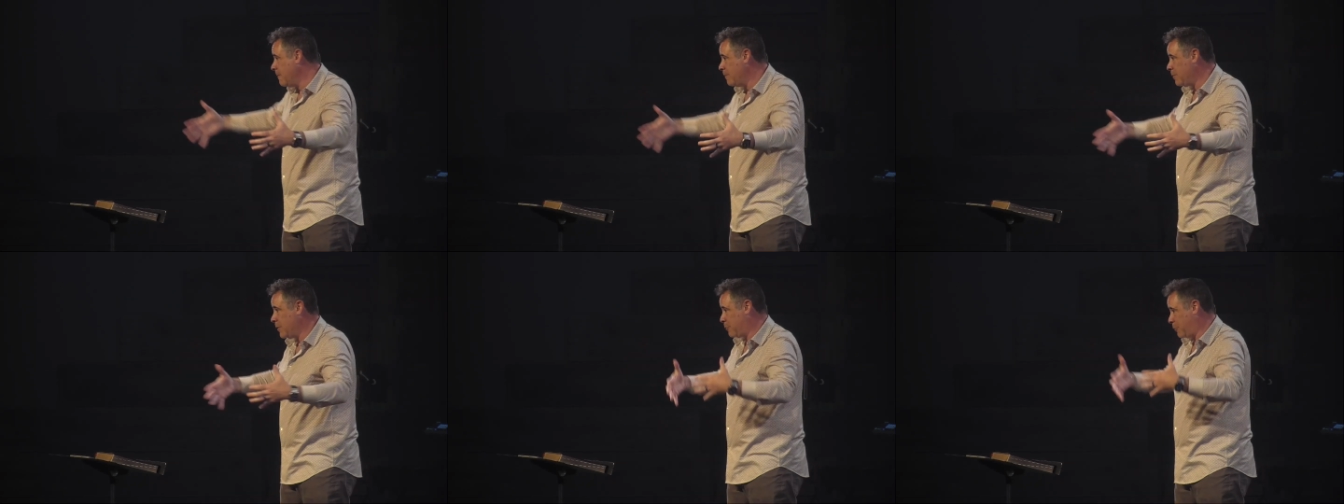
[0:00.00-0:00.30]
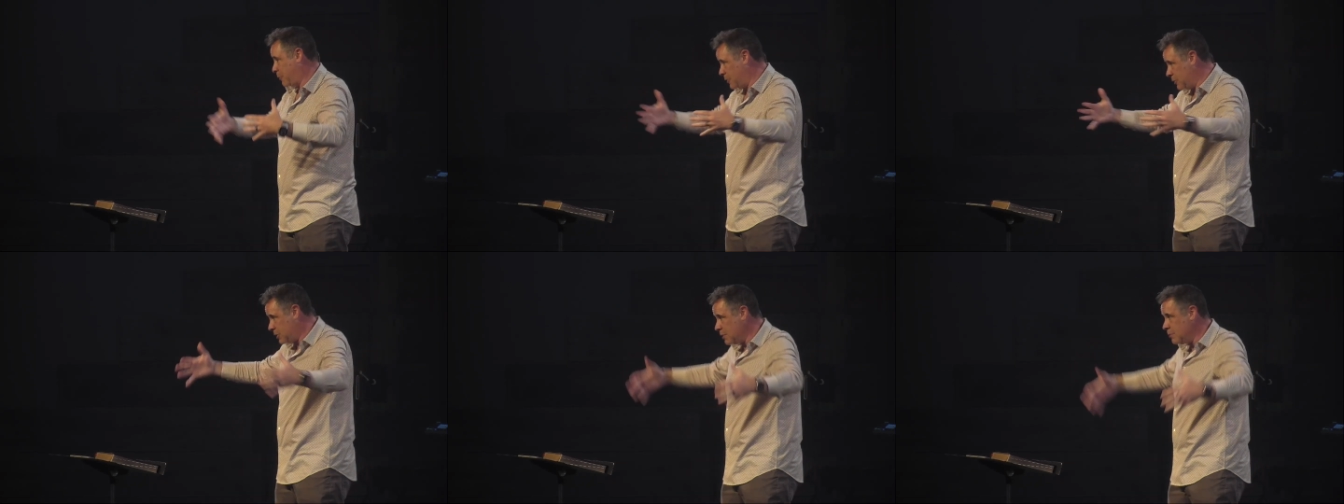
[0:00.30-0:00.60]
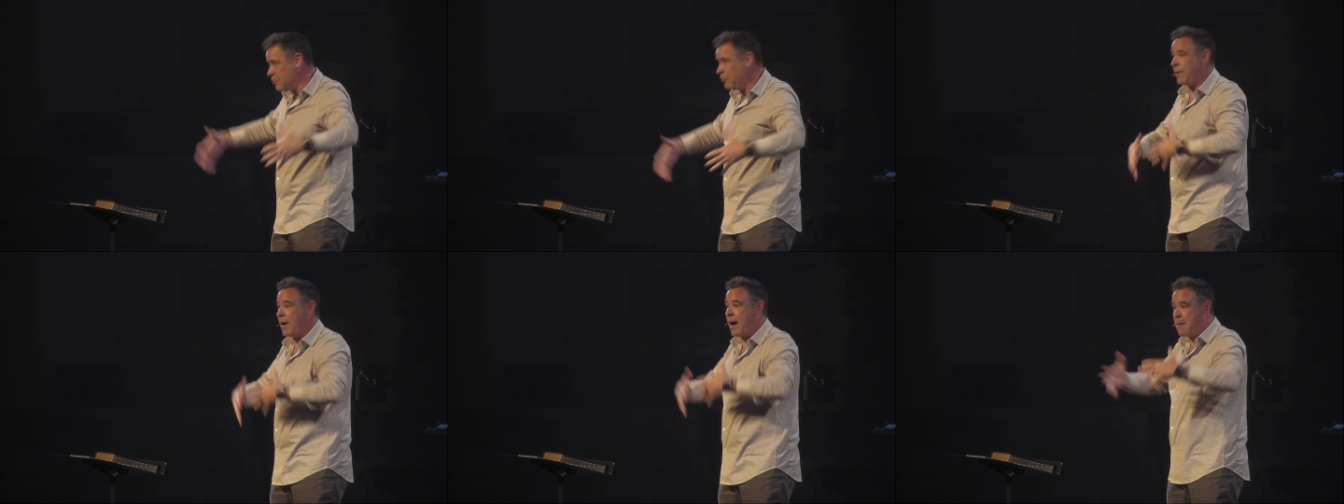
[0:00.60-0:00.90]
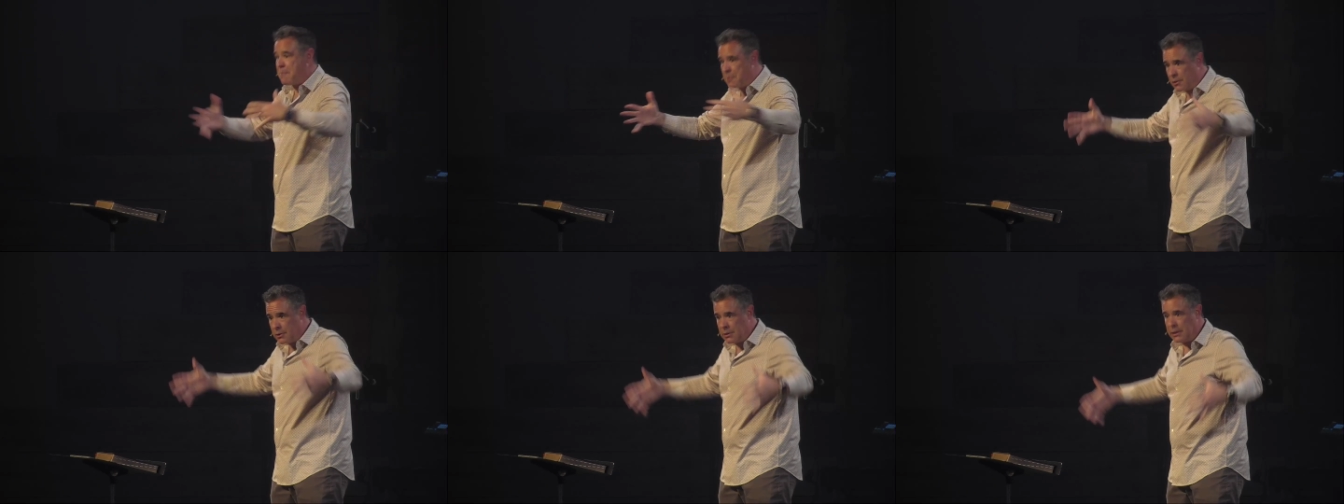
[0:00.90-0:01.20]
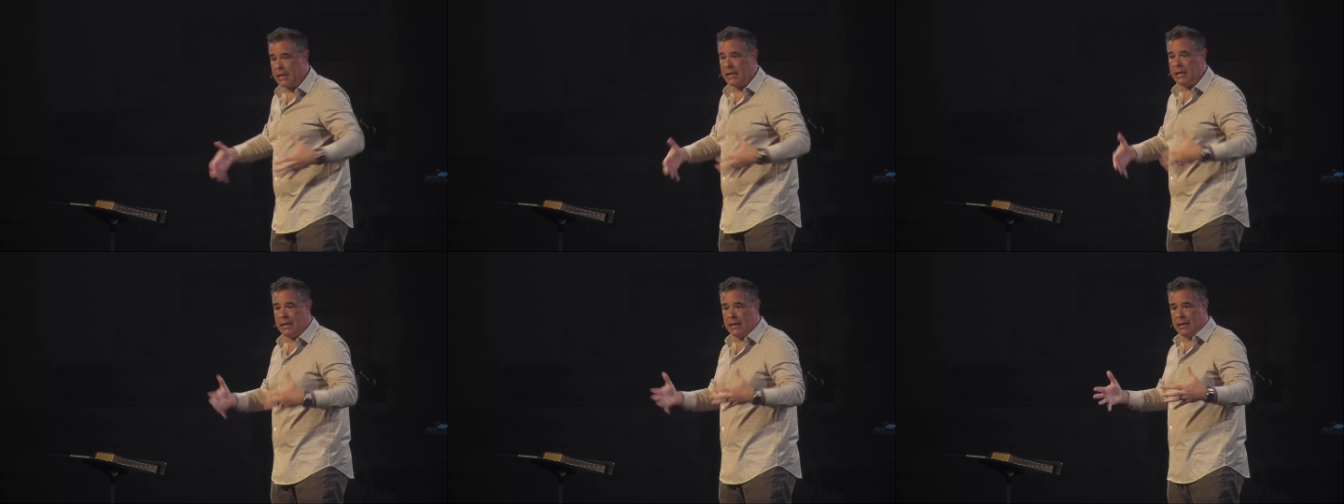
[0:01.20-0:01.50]
the person
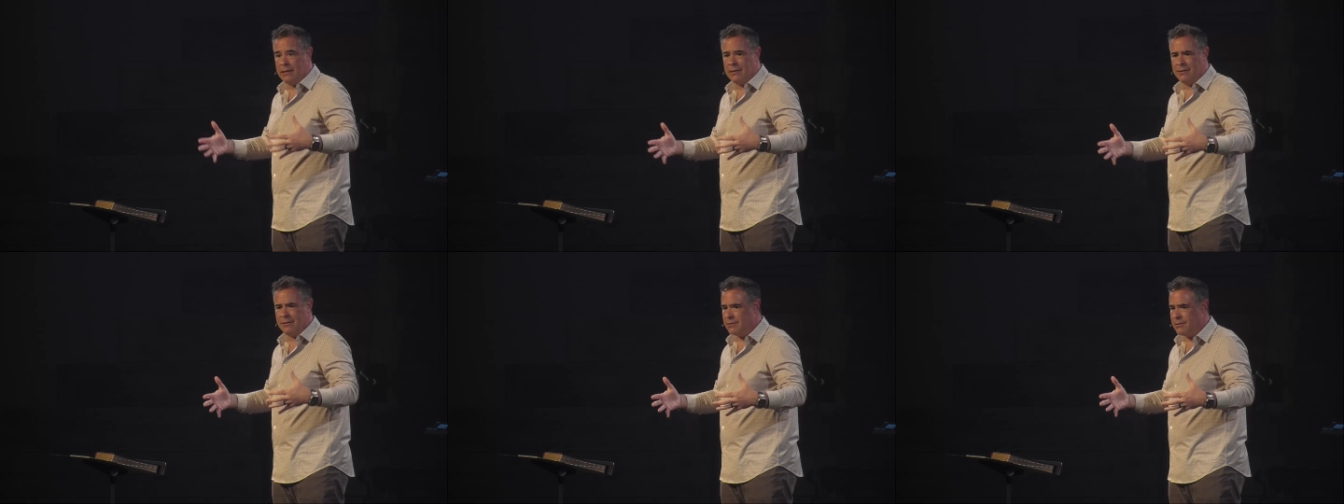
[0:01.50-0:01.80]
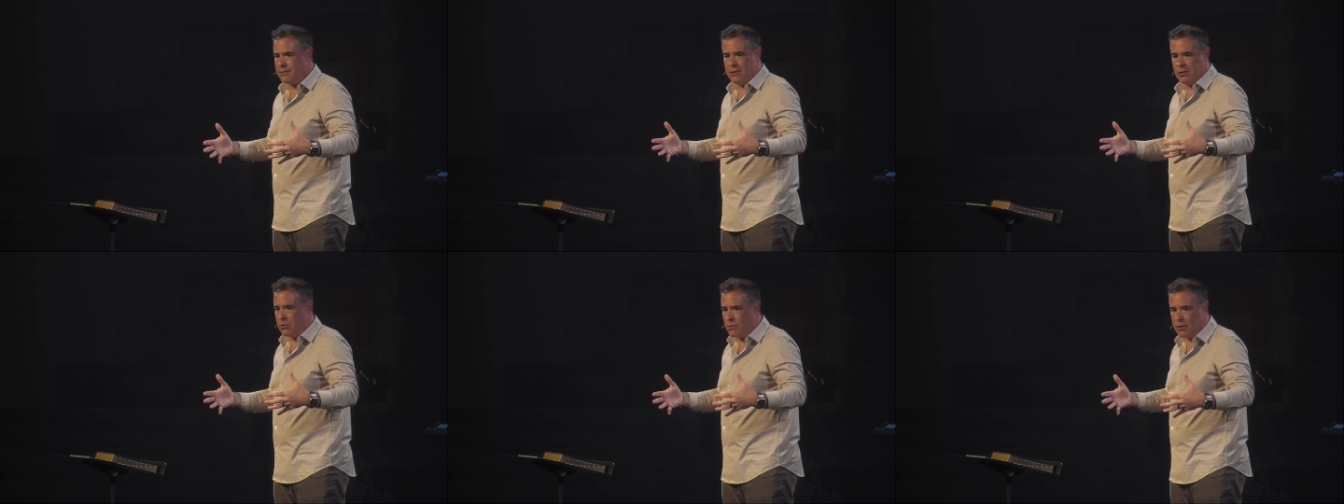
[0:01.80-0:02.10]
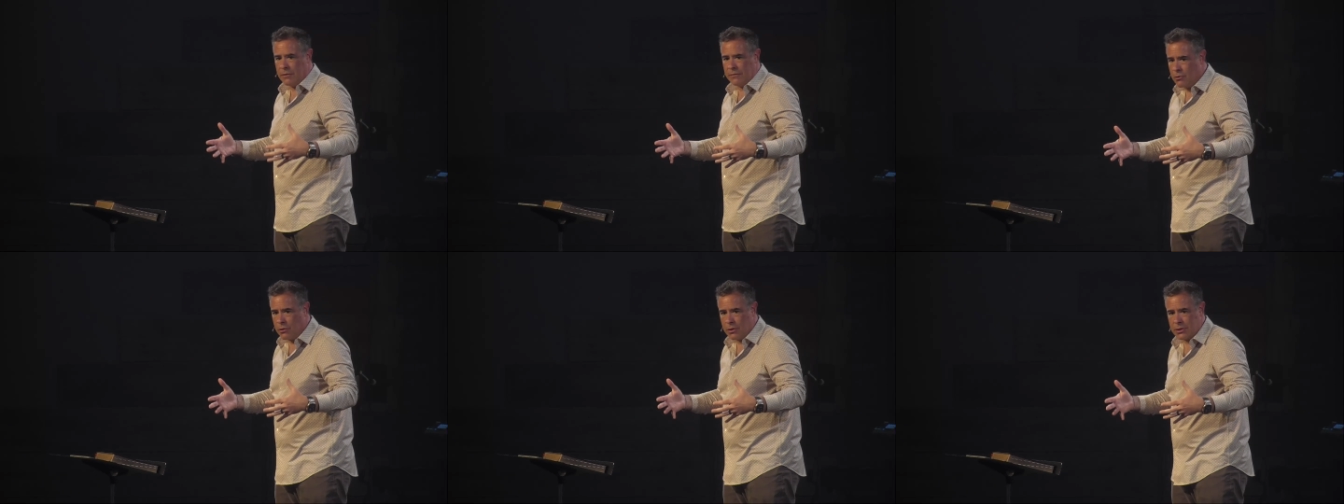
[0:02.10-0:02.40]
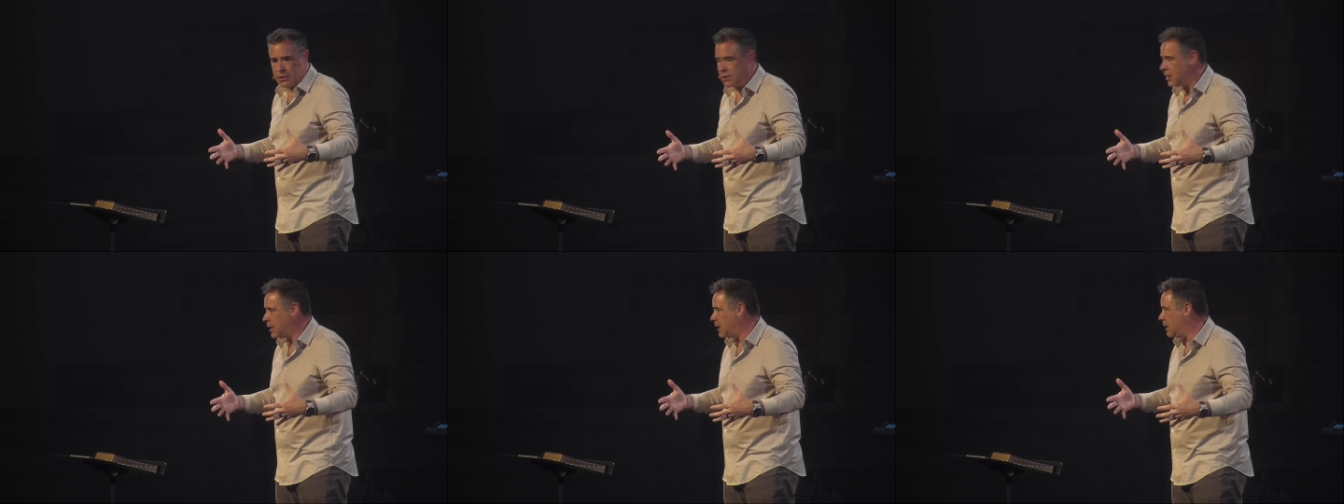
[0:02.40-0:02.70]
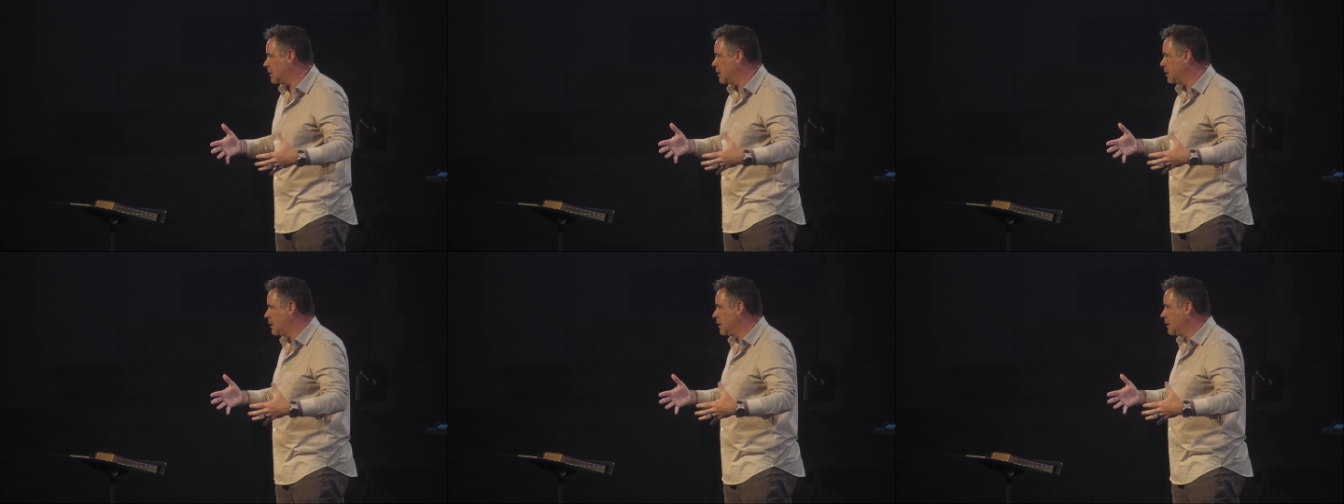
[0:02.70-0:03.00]
properly. And no, of course not.